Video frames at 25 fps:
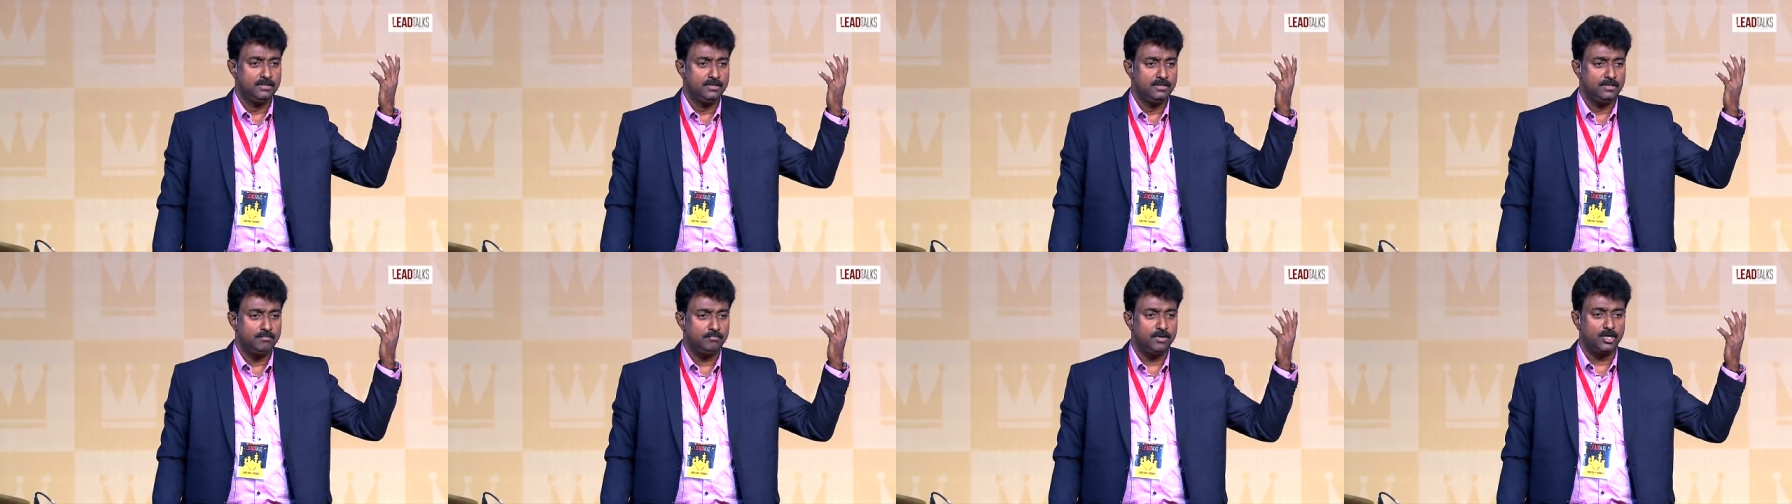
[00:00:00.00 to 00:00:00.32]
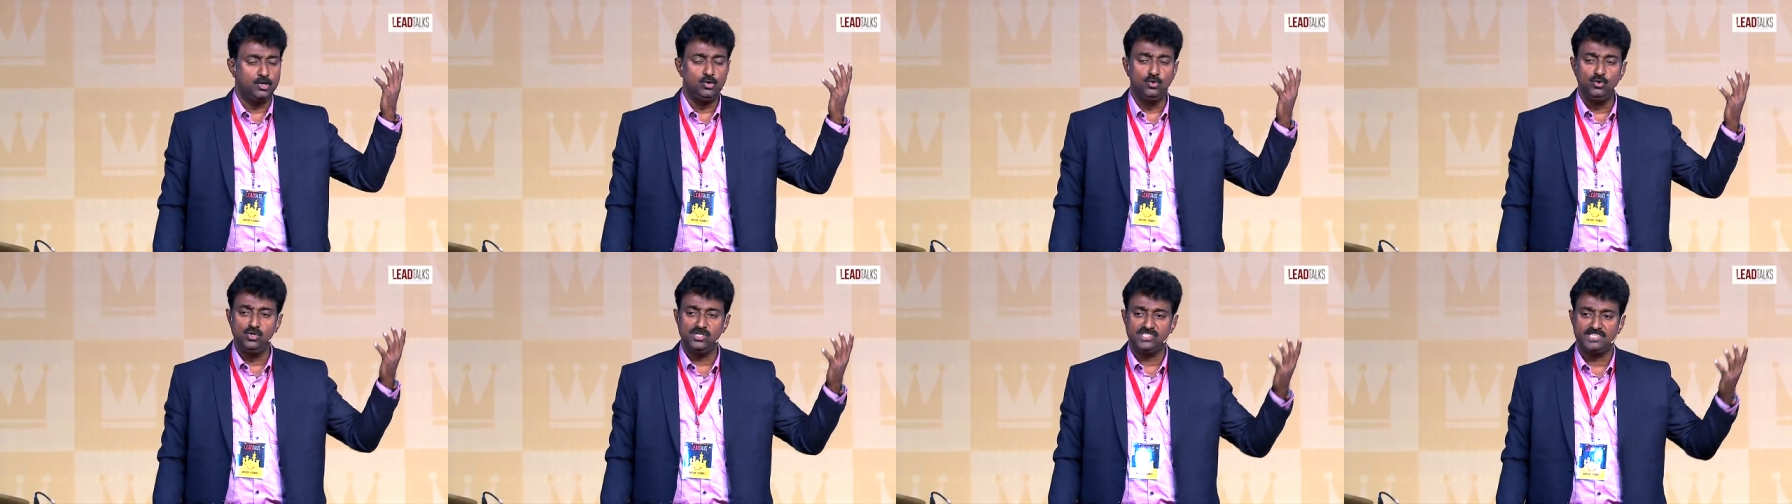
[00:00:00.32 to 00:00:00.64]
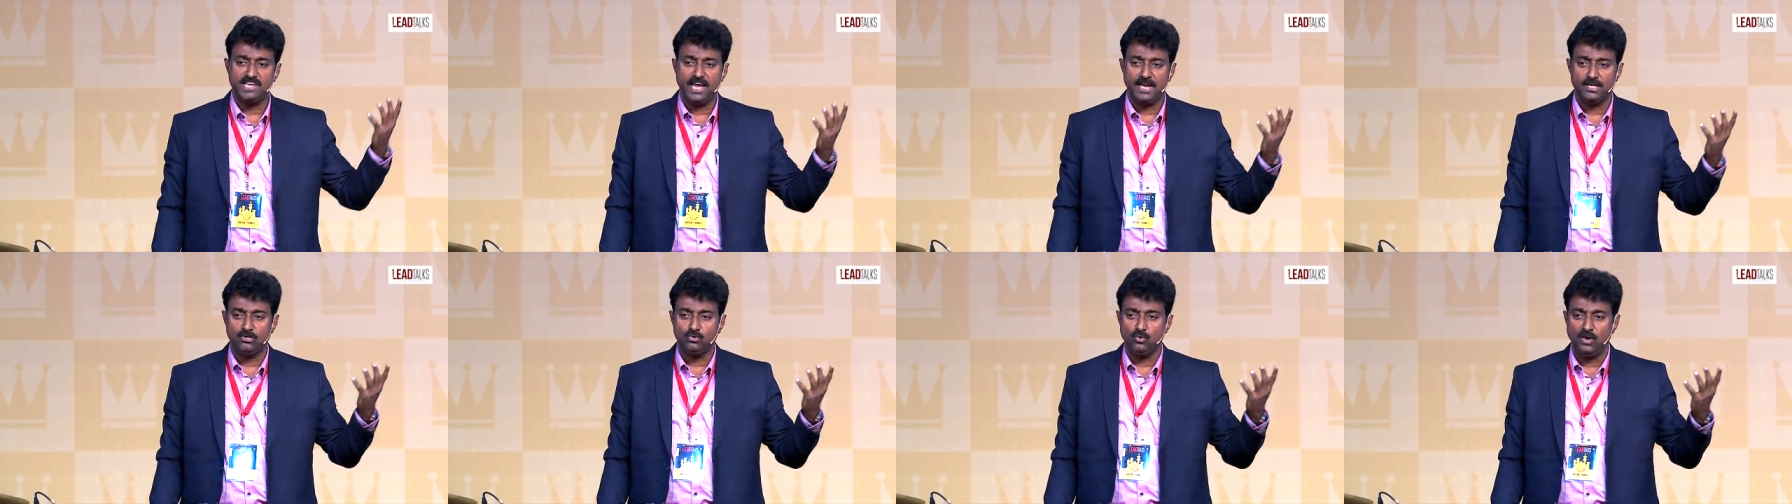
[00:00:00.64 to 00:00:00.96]
But who is
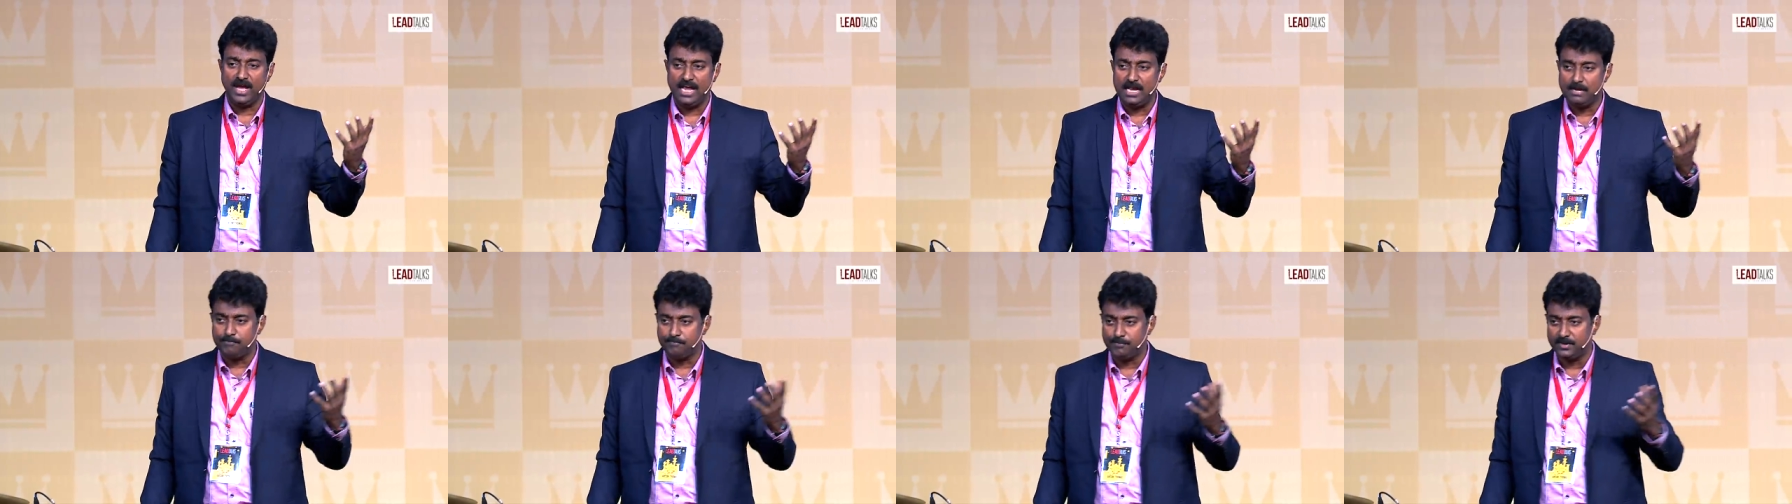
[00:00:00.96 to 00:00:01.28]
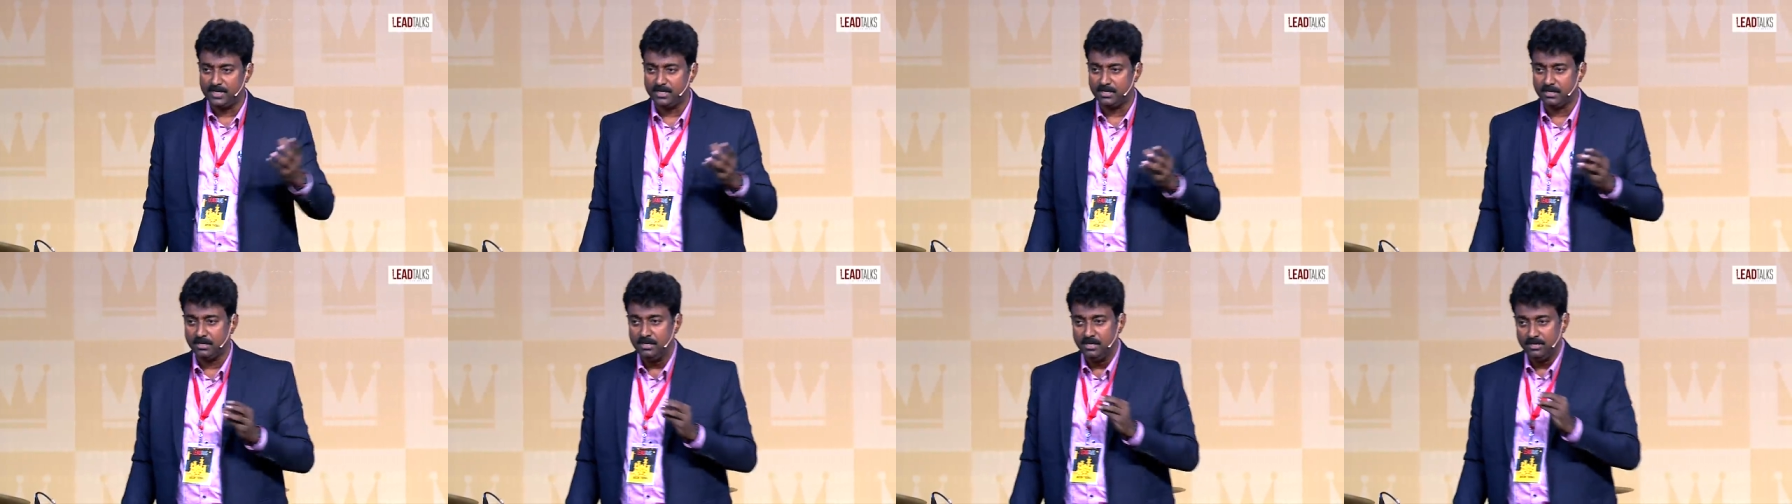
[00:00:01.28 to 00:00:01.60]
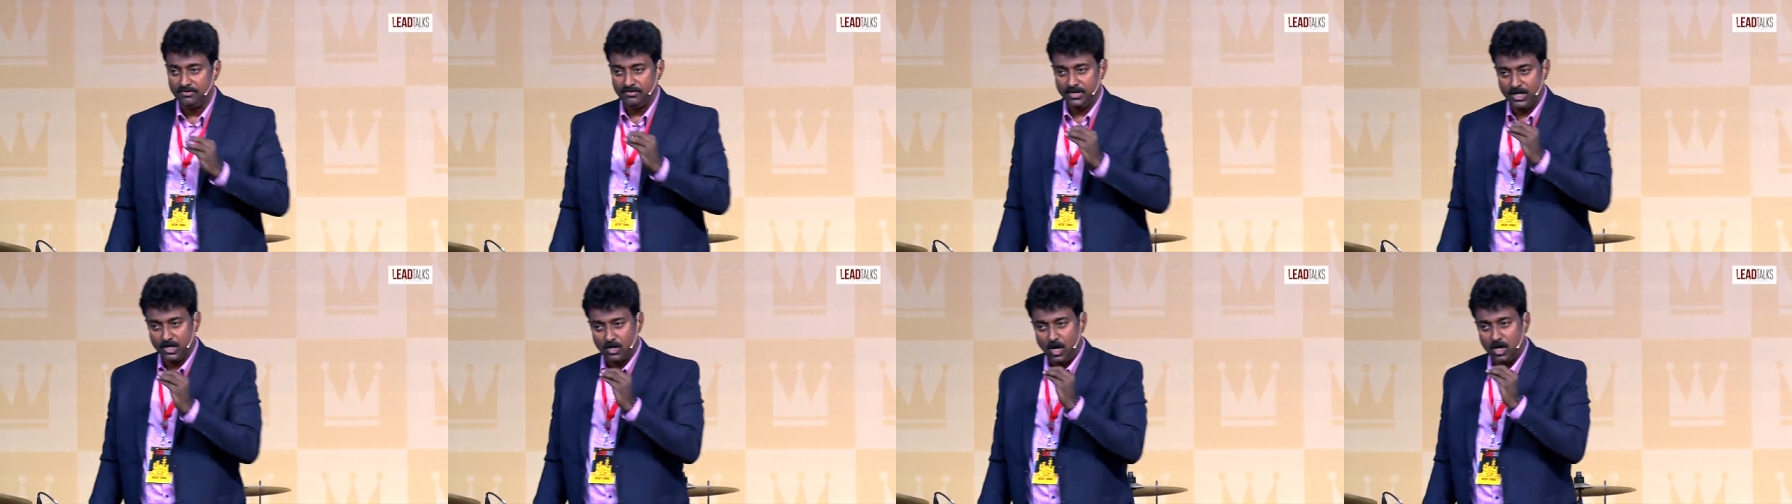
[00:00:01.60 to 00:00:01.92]
there to help her?
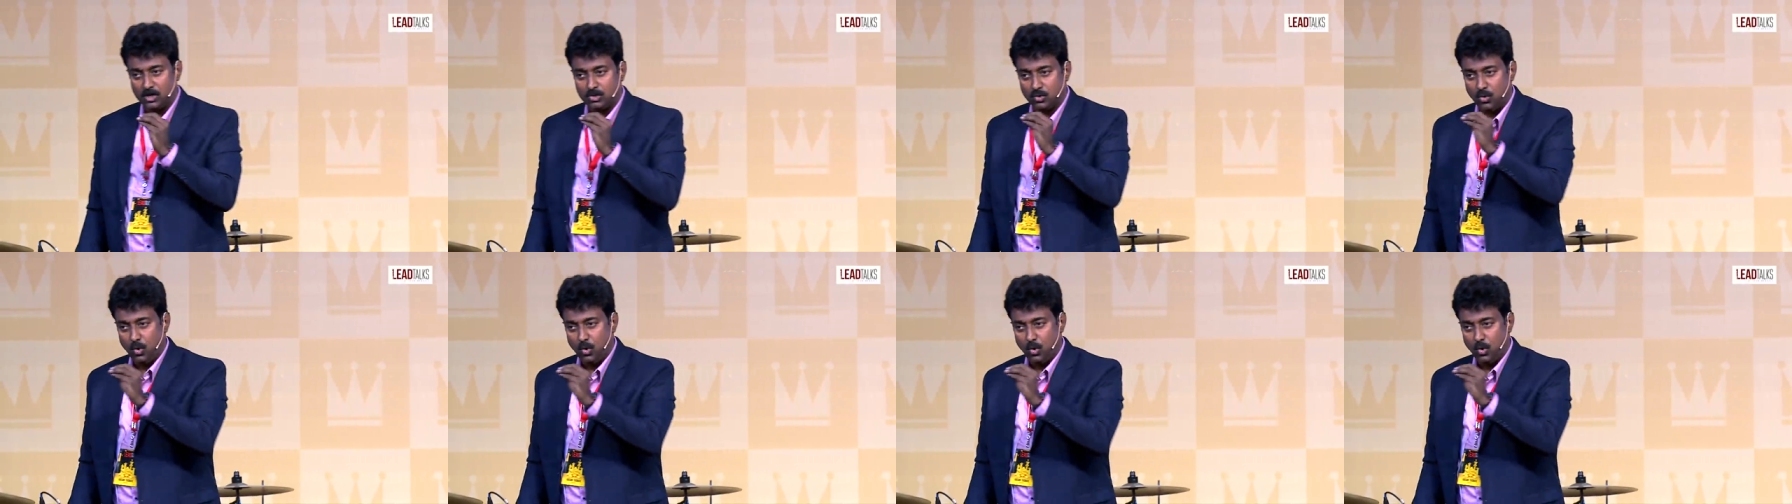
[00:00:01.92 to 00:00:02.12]
They got